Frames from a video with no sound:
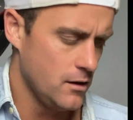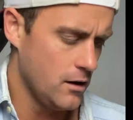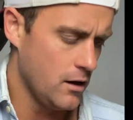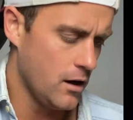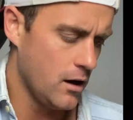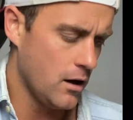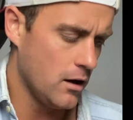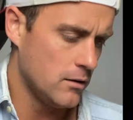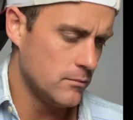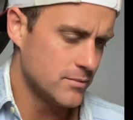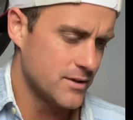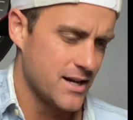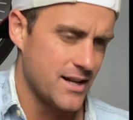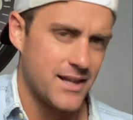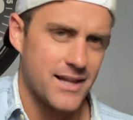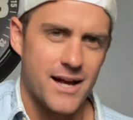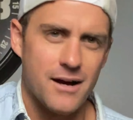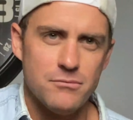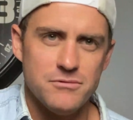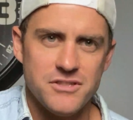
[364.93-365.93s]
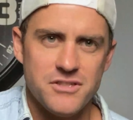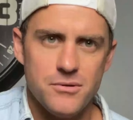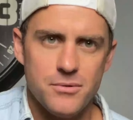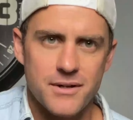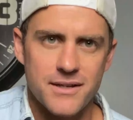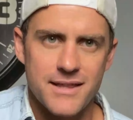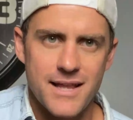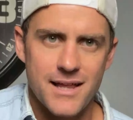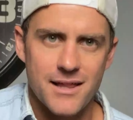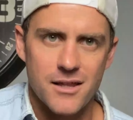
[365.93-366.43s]
um, kind of like I was
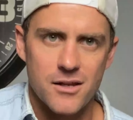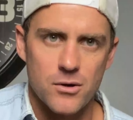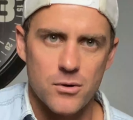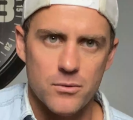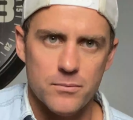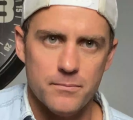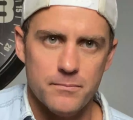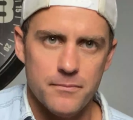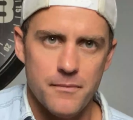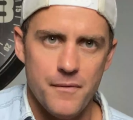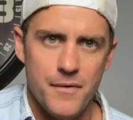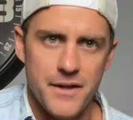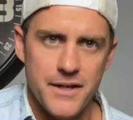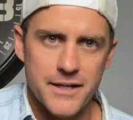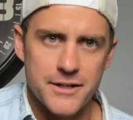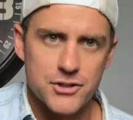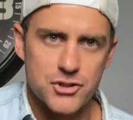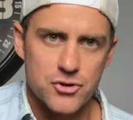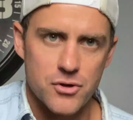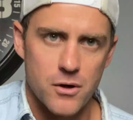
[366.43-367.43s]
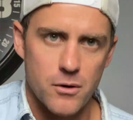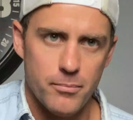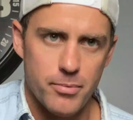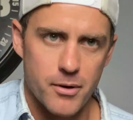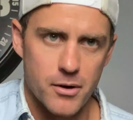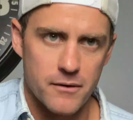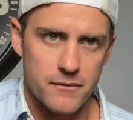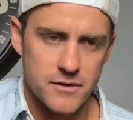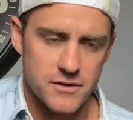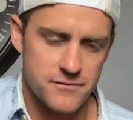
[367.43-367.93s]
doing in that little, the intro
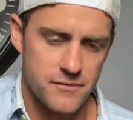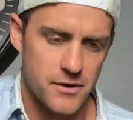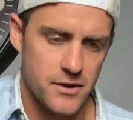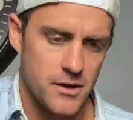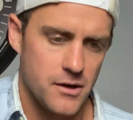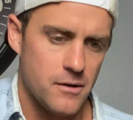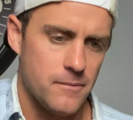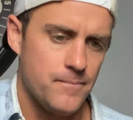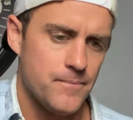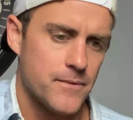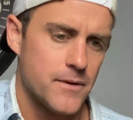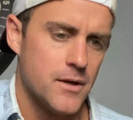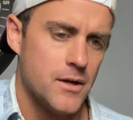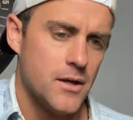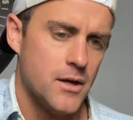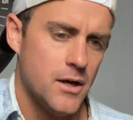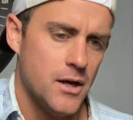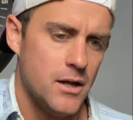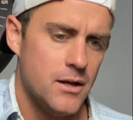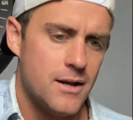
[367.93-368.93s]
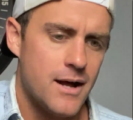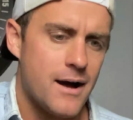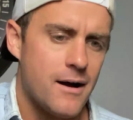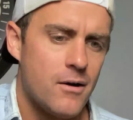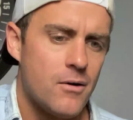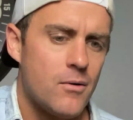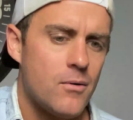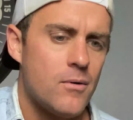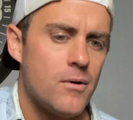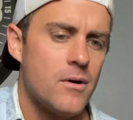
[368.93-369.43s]
part of this video.
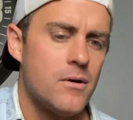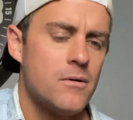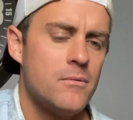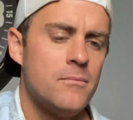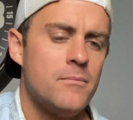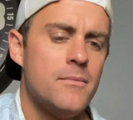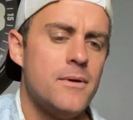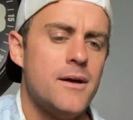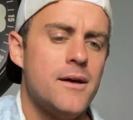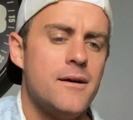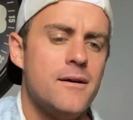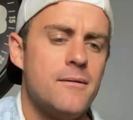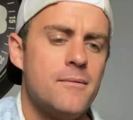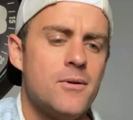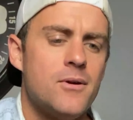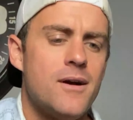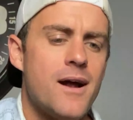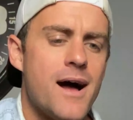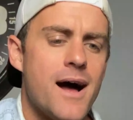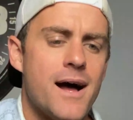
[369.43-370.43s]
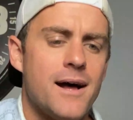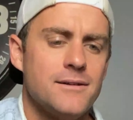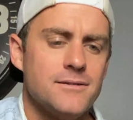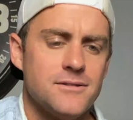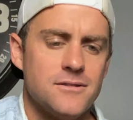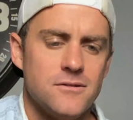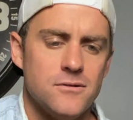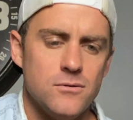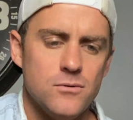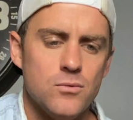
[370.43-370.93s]
I wanna
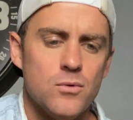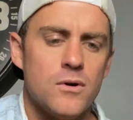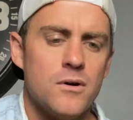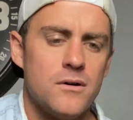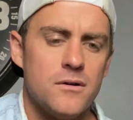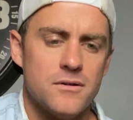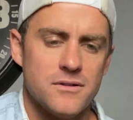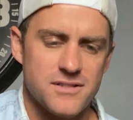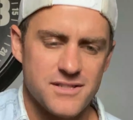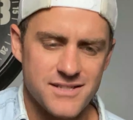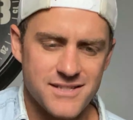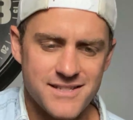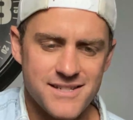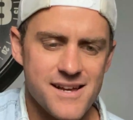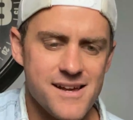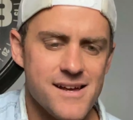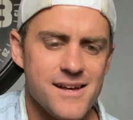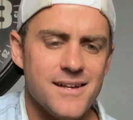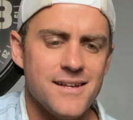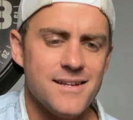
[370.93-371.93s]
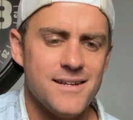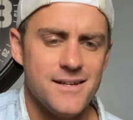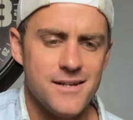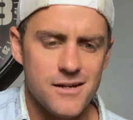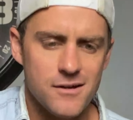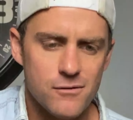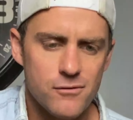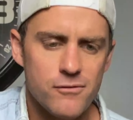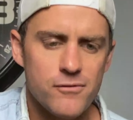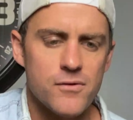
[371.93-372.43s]
memorize, you wanna stay
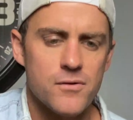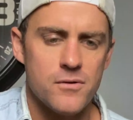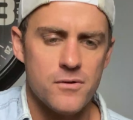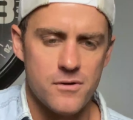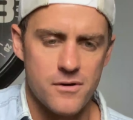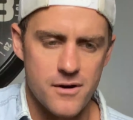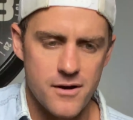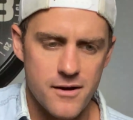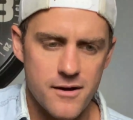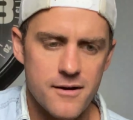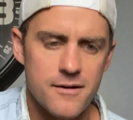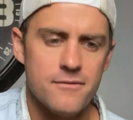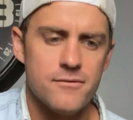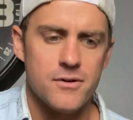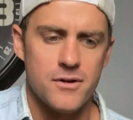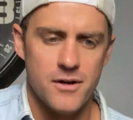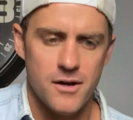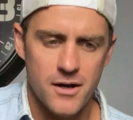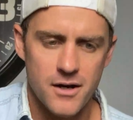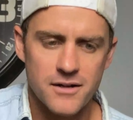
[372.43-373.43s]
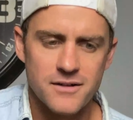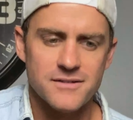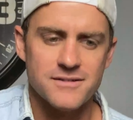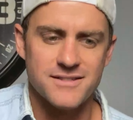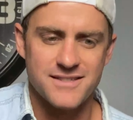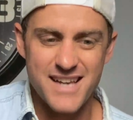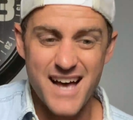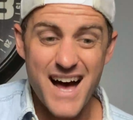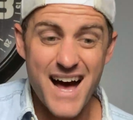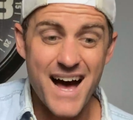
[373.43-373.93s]
here forever.
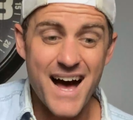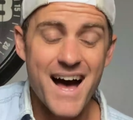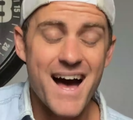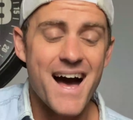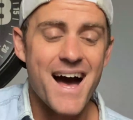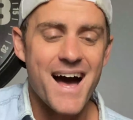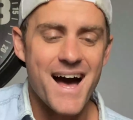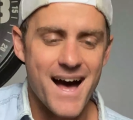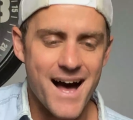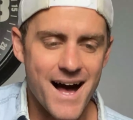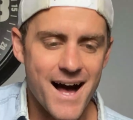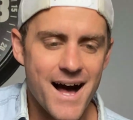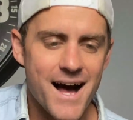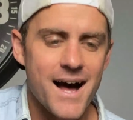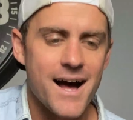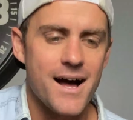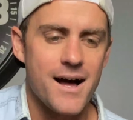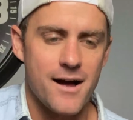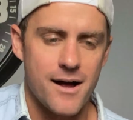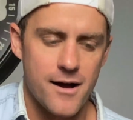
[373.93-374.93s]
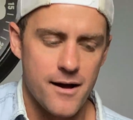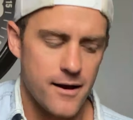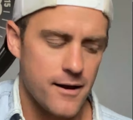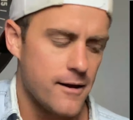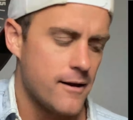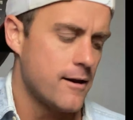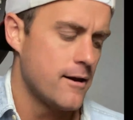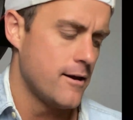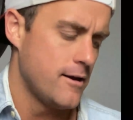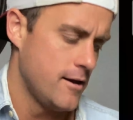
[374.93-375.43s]
Cause I,